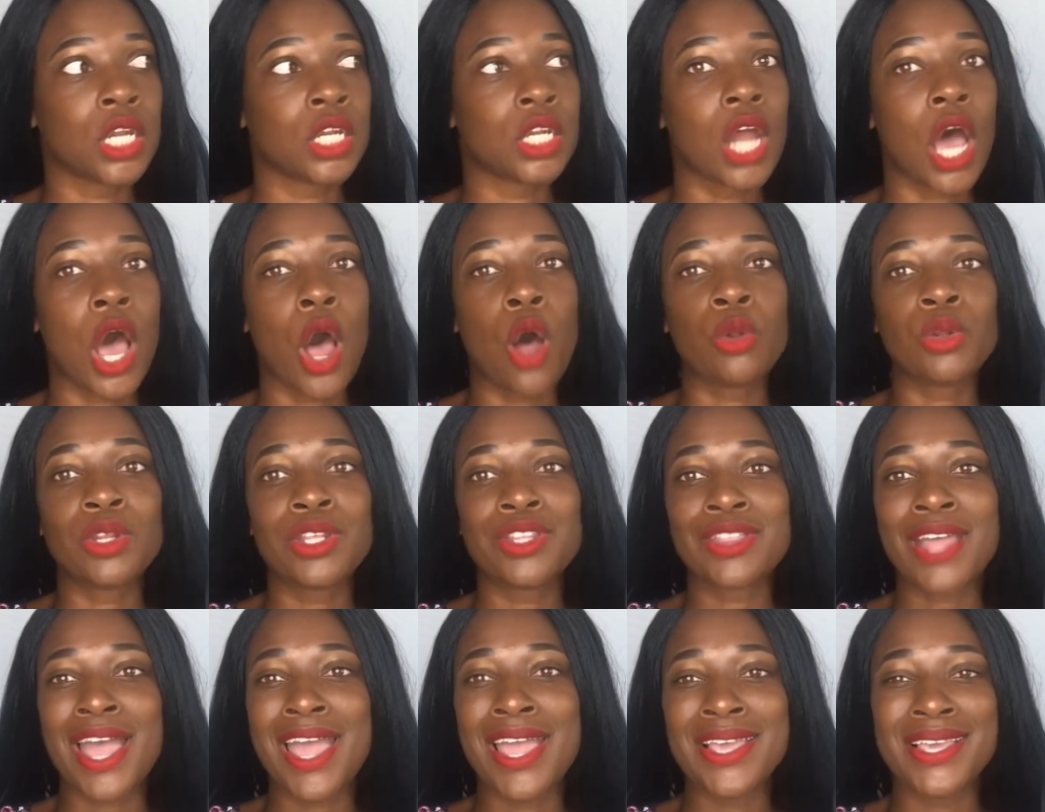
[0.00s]
The only
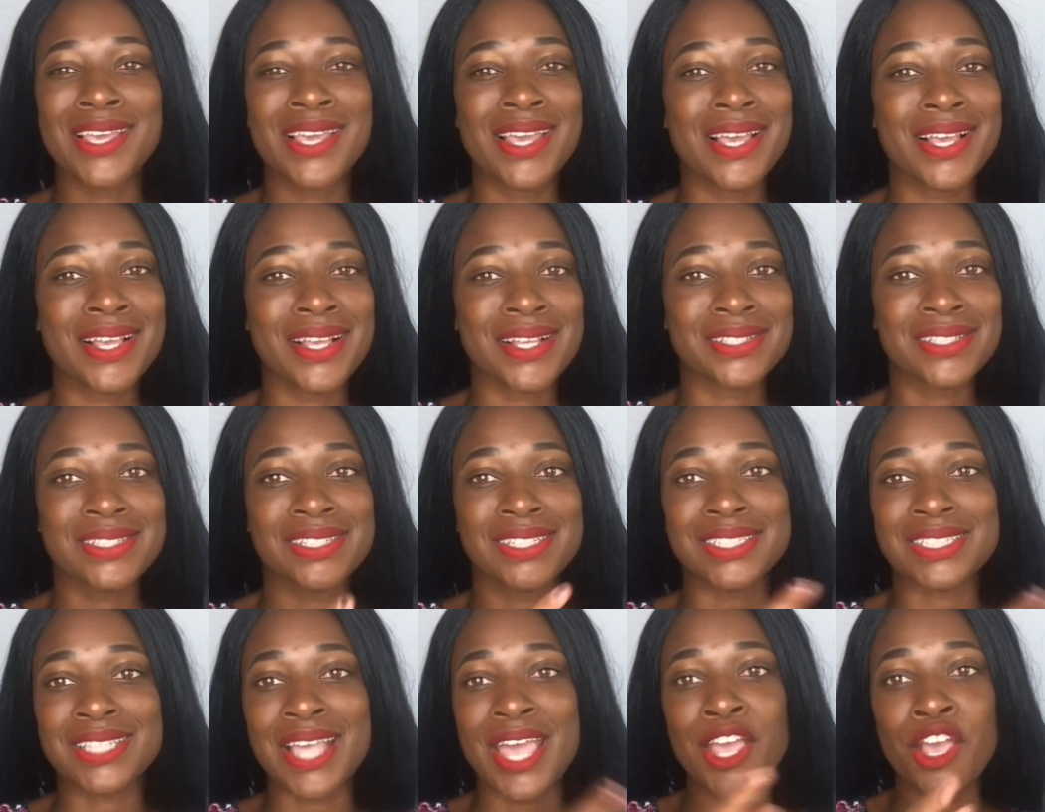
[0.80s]
thing is
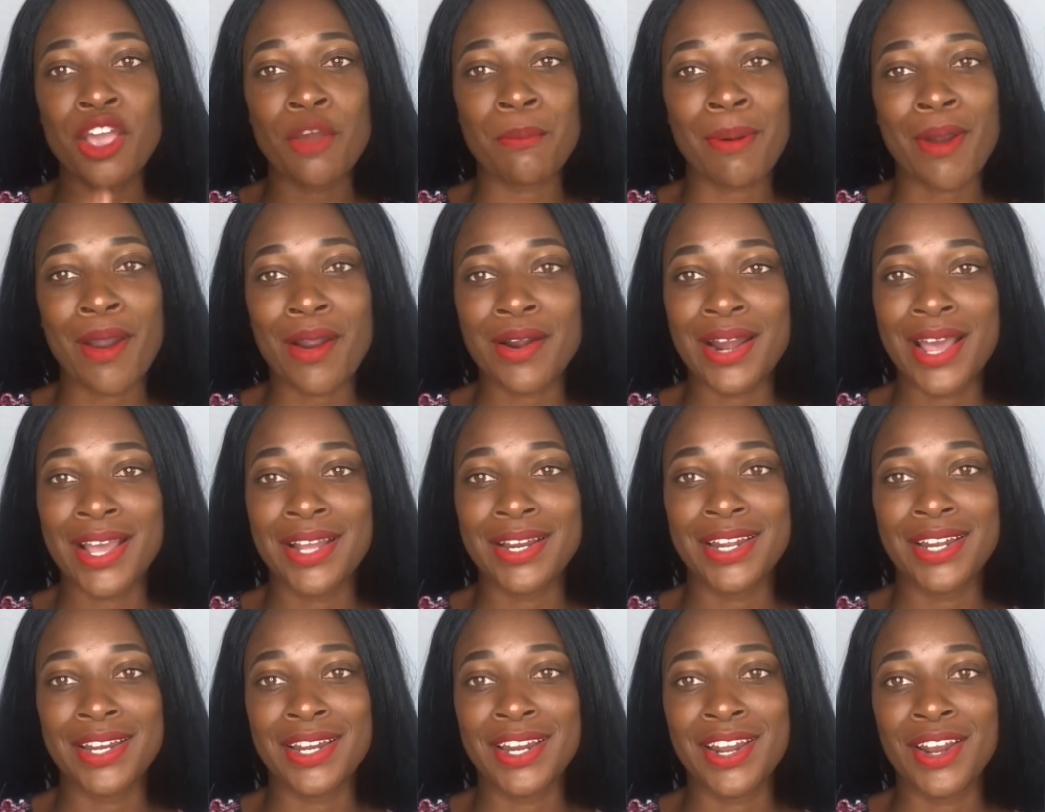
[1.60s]
the singing part
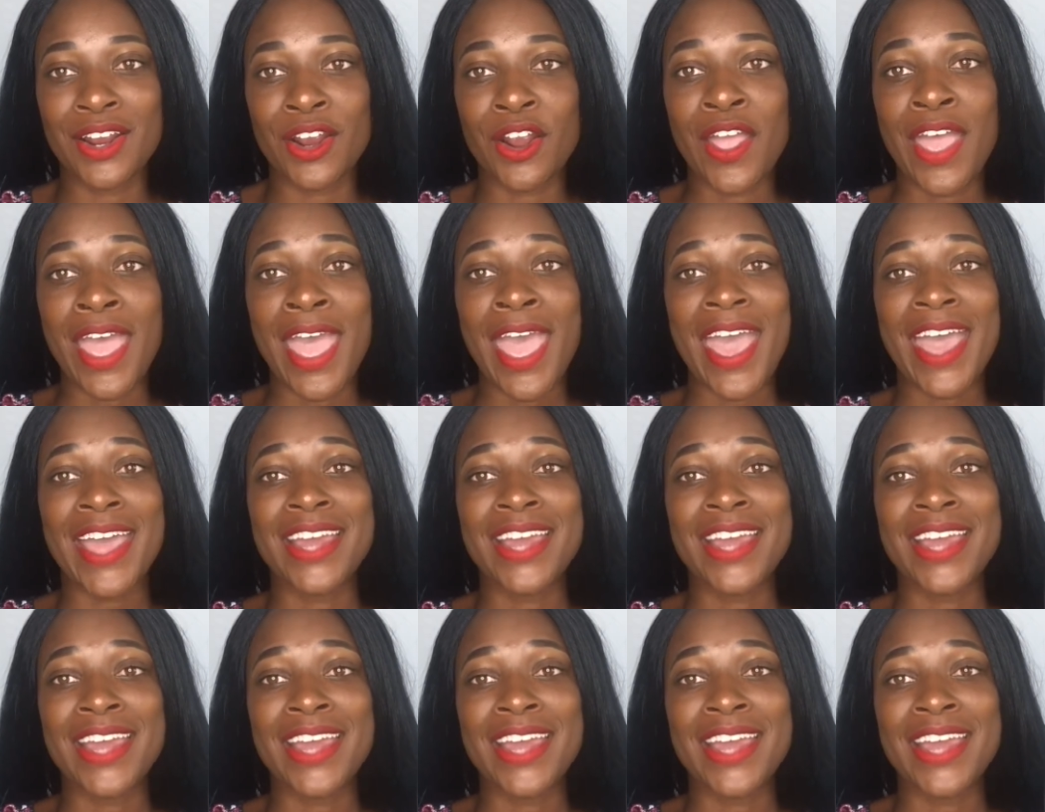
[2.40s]
ain't in there,